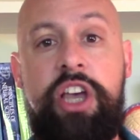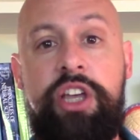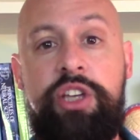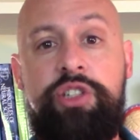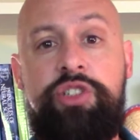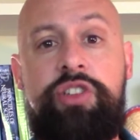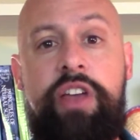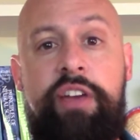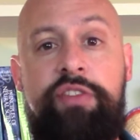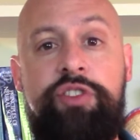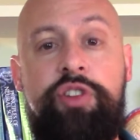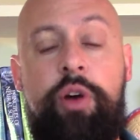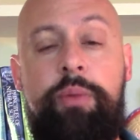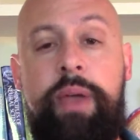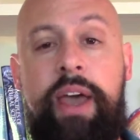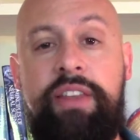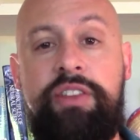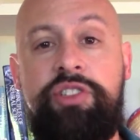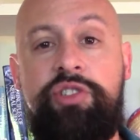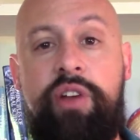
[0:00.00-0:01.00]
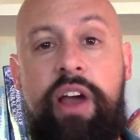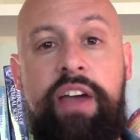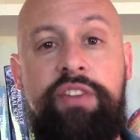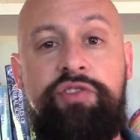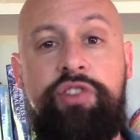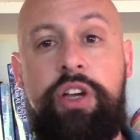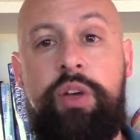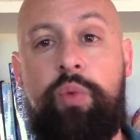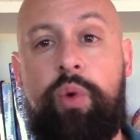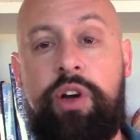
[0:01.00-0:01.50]
You still haven't told me how the
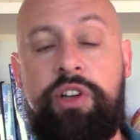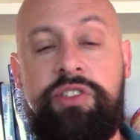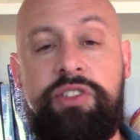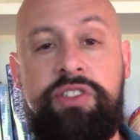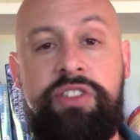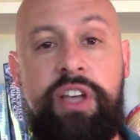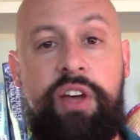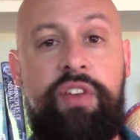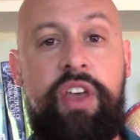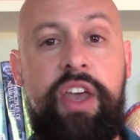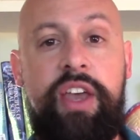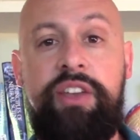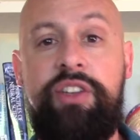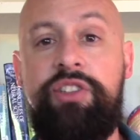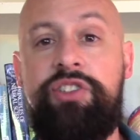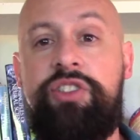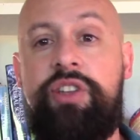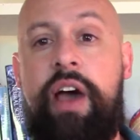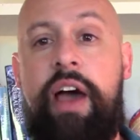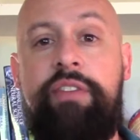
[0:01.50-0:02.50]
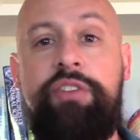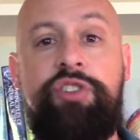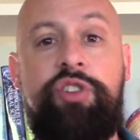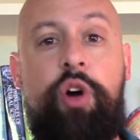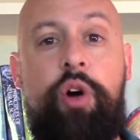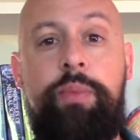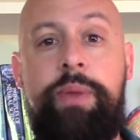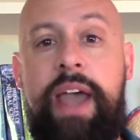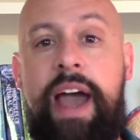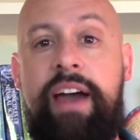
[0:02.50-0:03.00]
drivetrain works itself. You still haven't
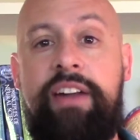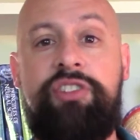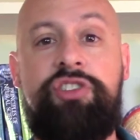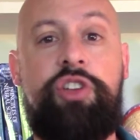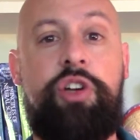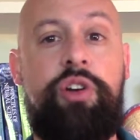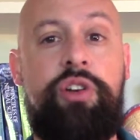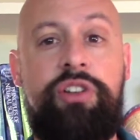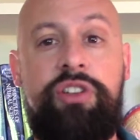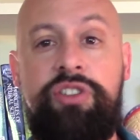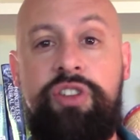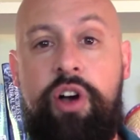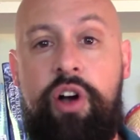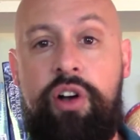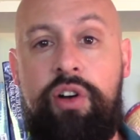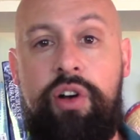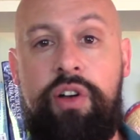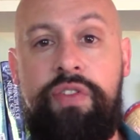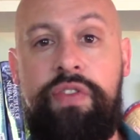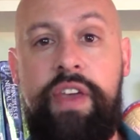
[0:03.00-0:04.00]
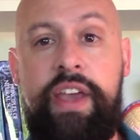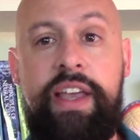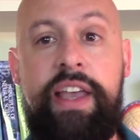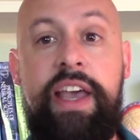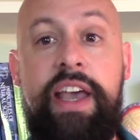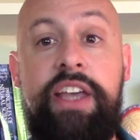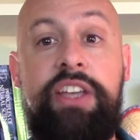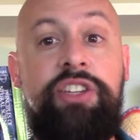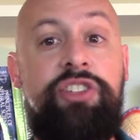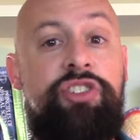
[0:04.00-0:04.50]
told me how to turn the doggone thing.
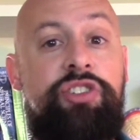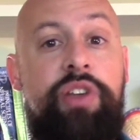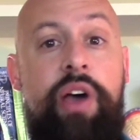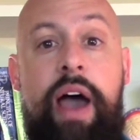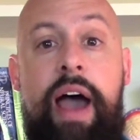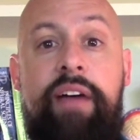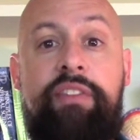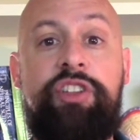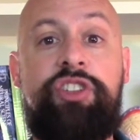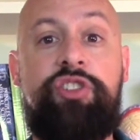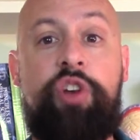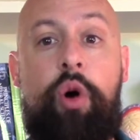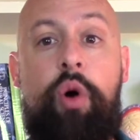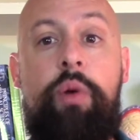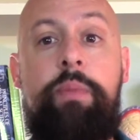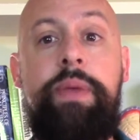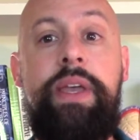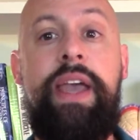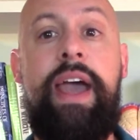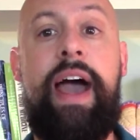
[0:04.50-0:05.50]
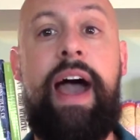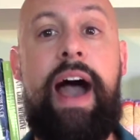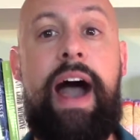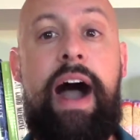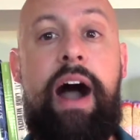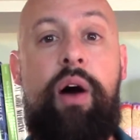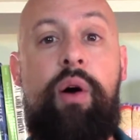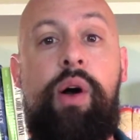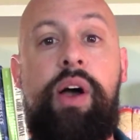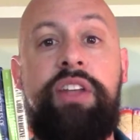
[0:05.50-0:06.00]
You still haven't told me
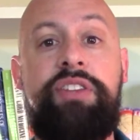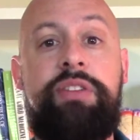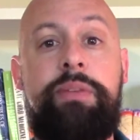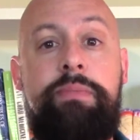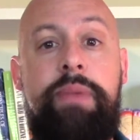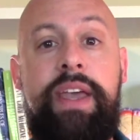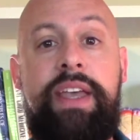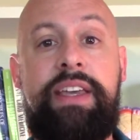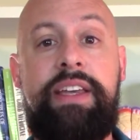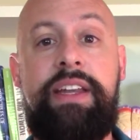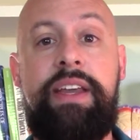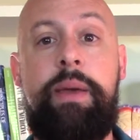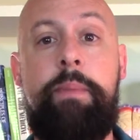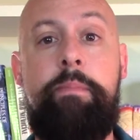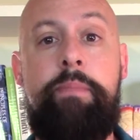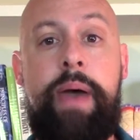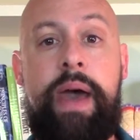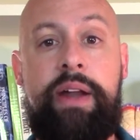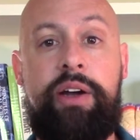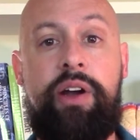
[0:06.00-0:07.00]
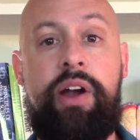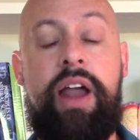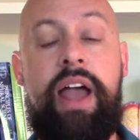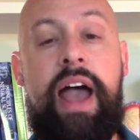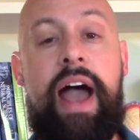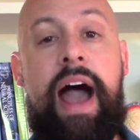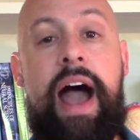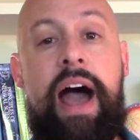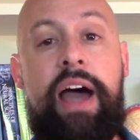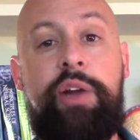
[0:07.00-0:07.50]
how to make it better.
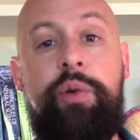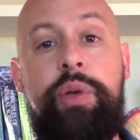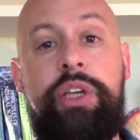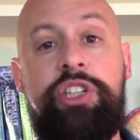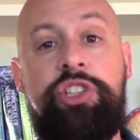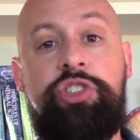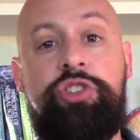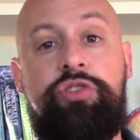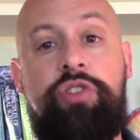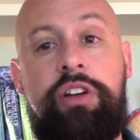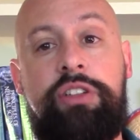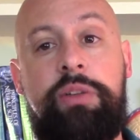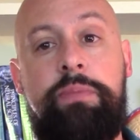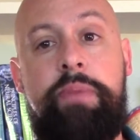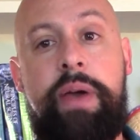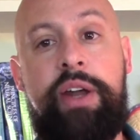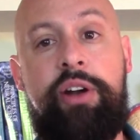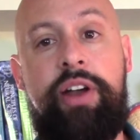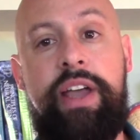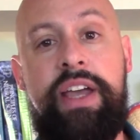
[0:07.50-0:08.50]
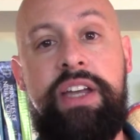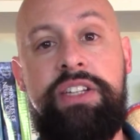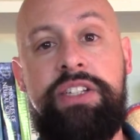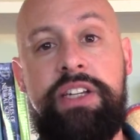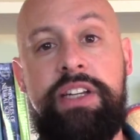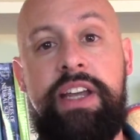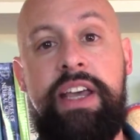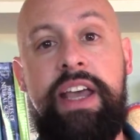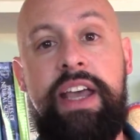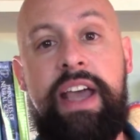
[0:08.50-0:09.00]
How do we construct a better
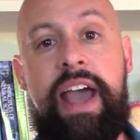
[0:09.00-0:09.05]
engine?